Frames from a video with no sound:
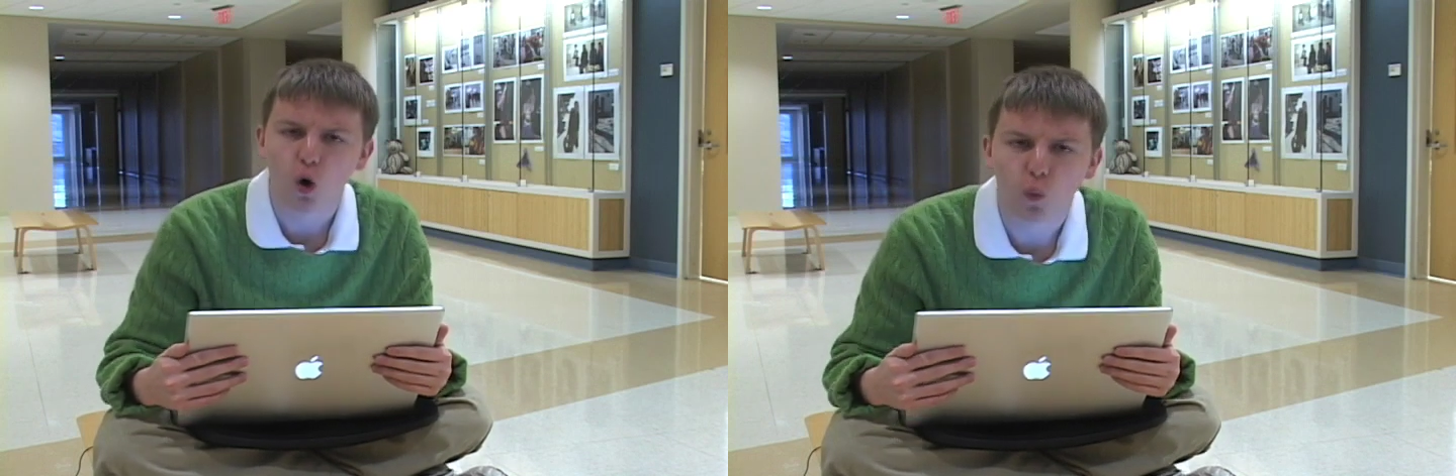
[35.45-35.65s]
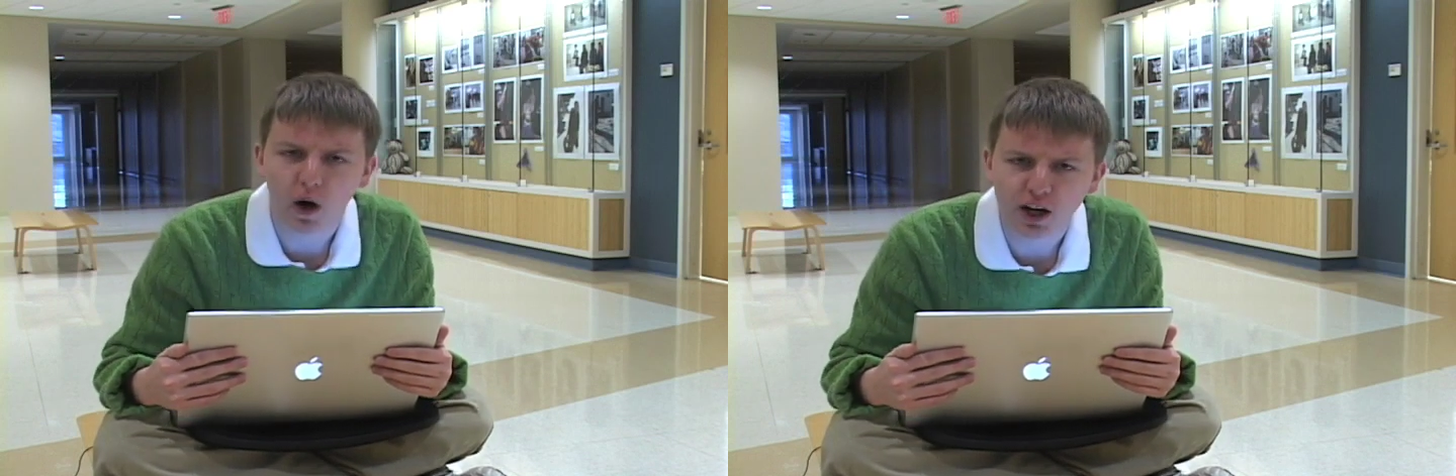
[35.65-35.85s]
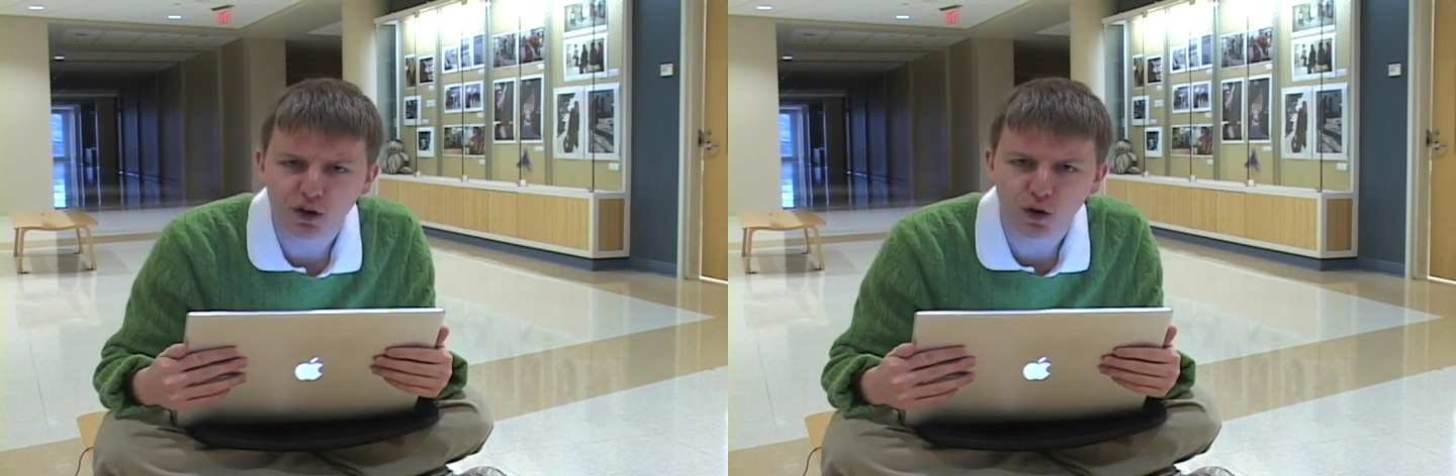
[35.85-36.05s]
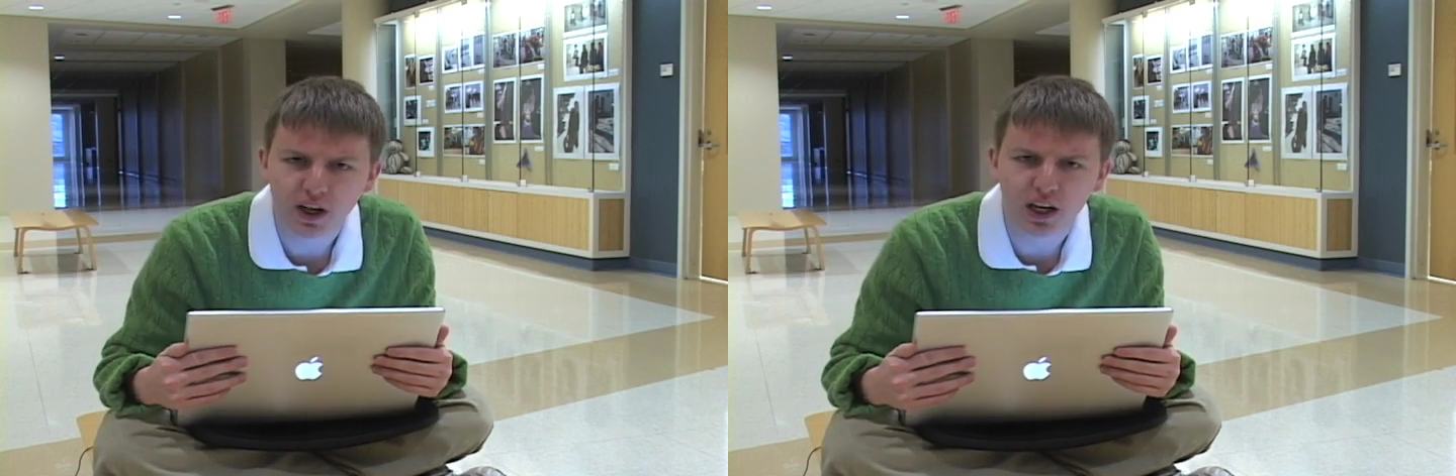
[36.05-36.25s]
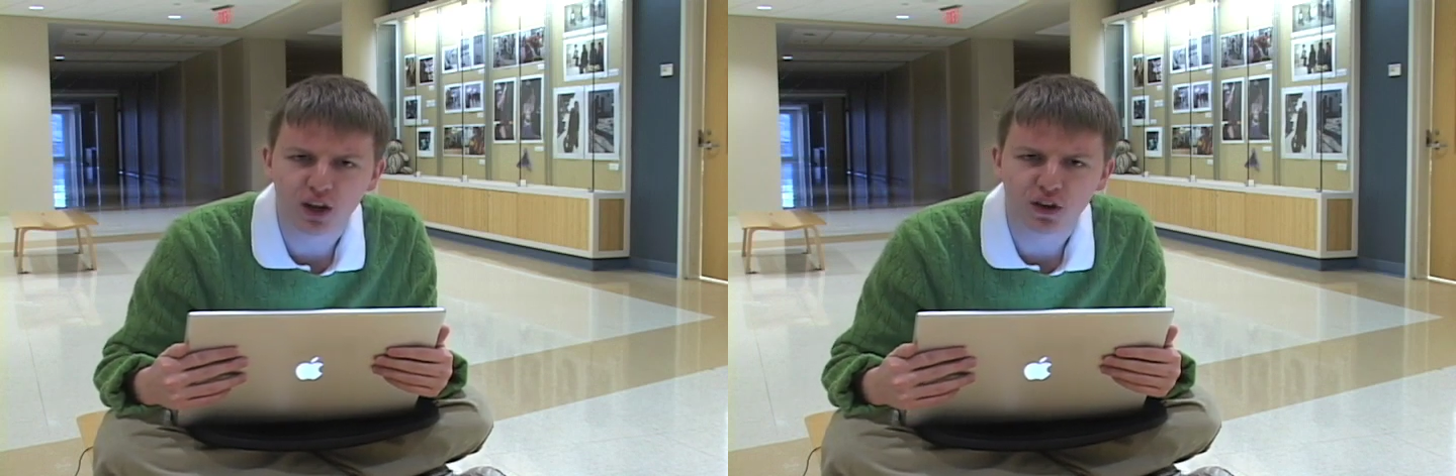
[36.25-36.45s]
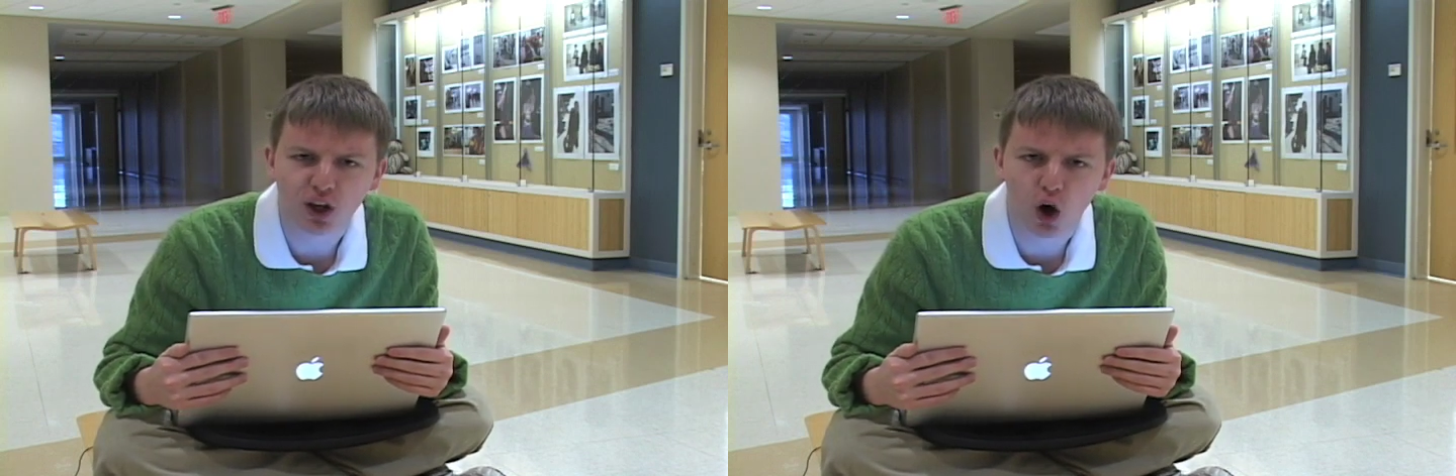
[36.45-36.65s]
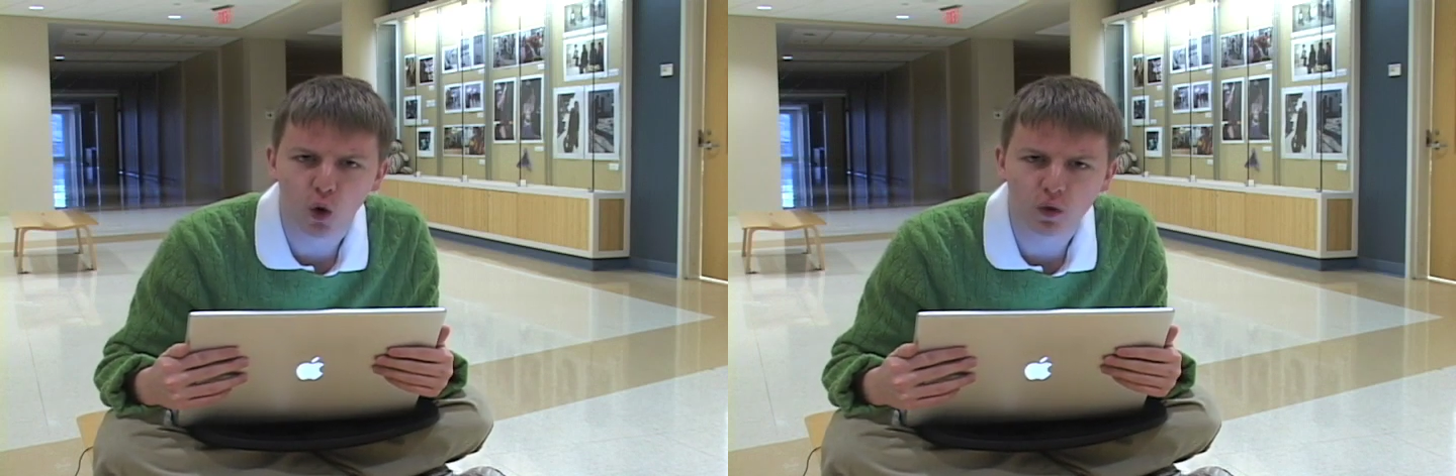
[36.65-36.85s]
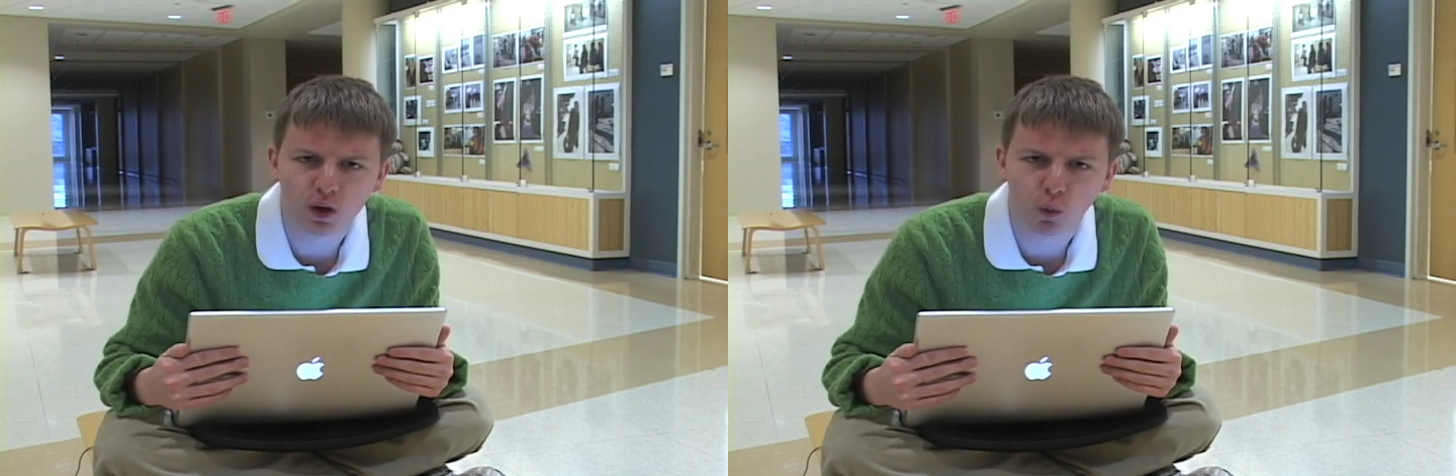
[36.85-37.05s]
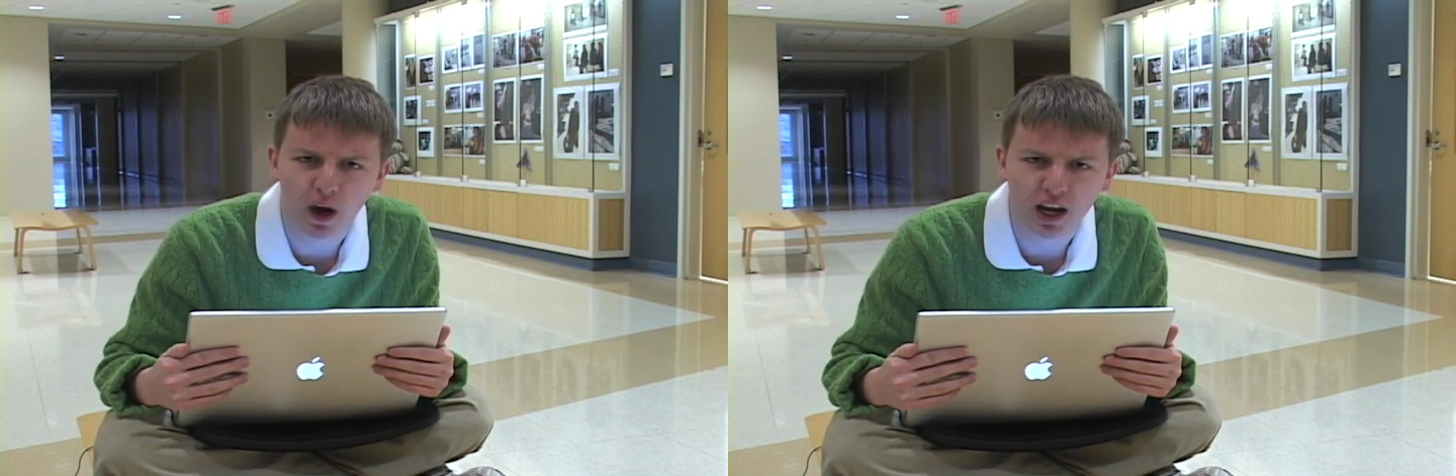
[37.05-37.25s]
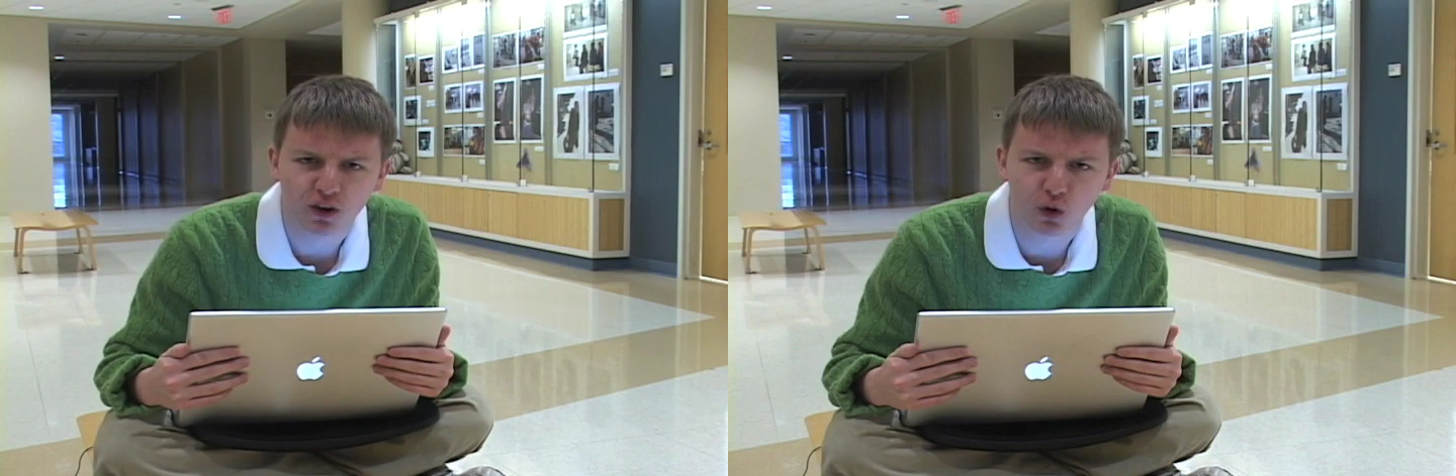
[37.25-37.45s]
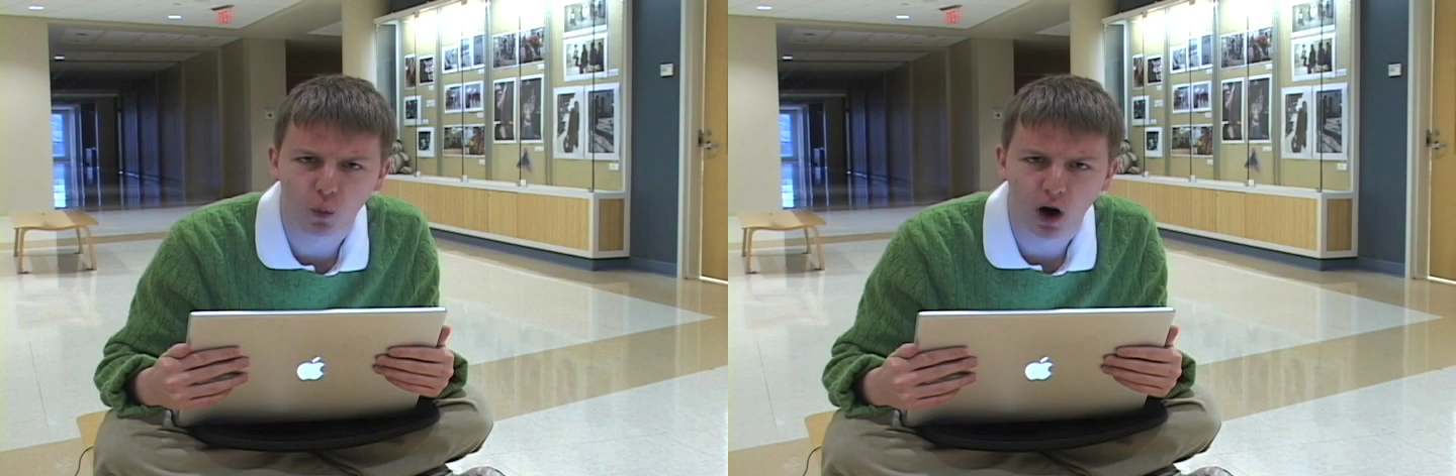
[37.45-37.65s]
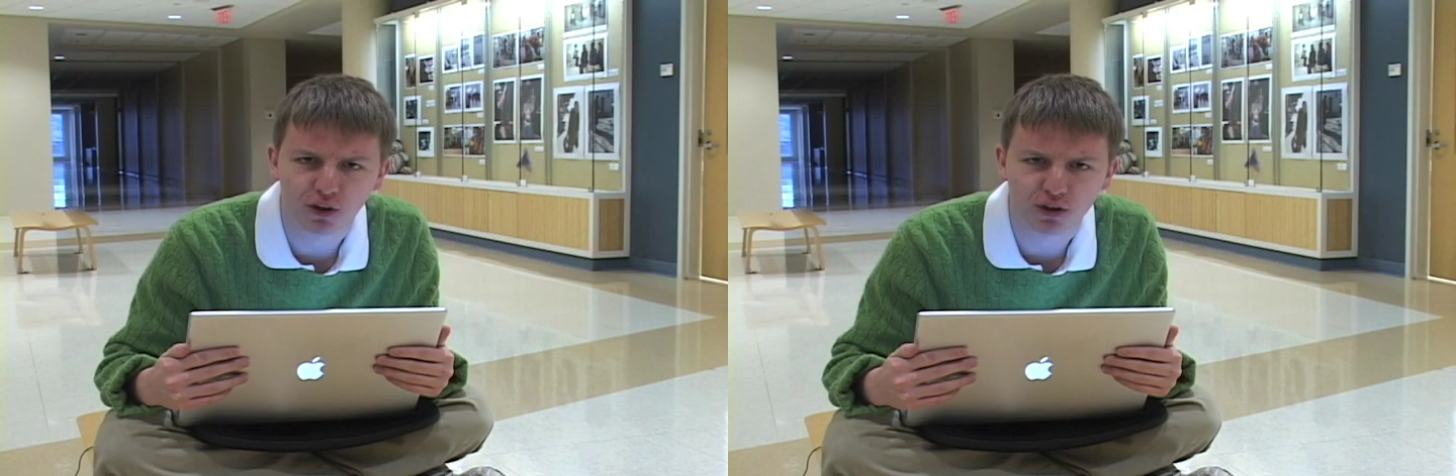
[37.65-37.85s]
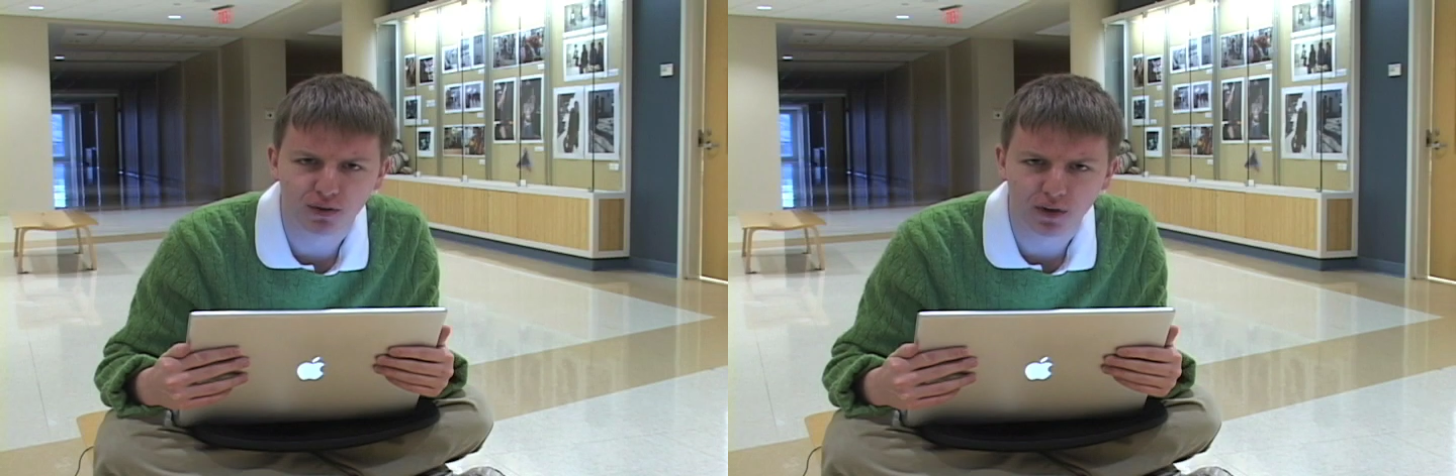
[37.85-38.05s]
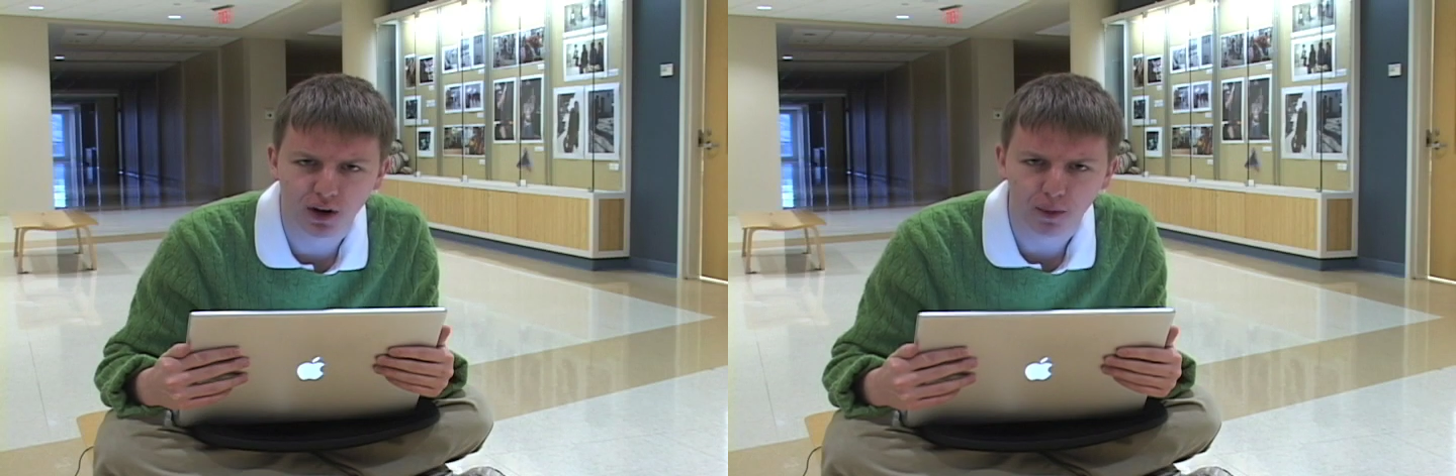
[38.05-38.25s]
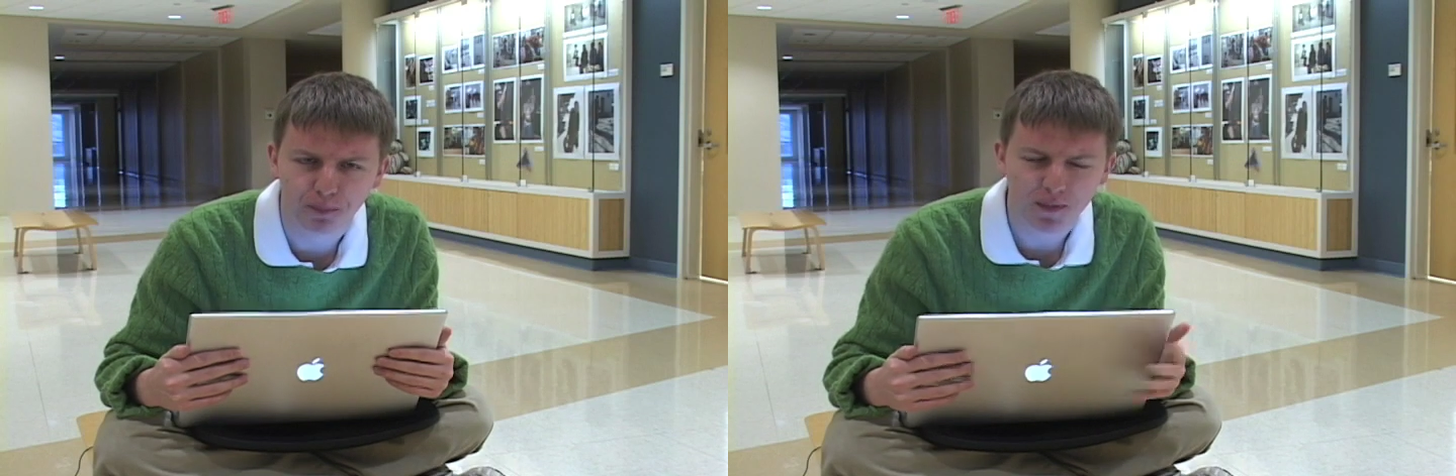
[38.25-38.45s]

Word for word: Widescreen is the only way to watch a film.